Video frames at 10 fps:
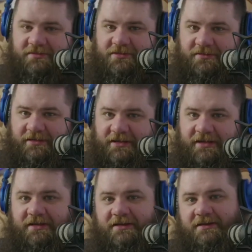you today,
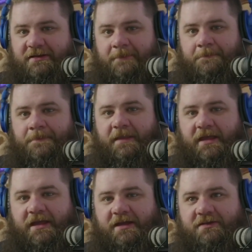
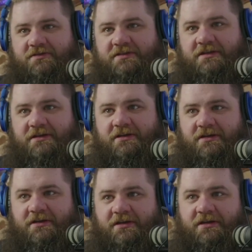and
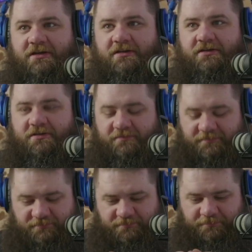you
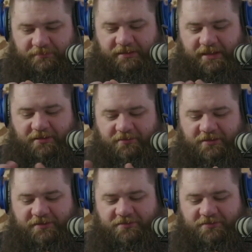lay it across your,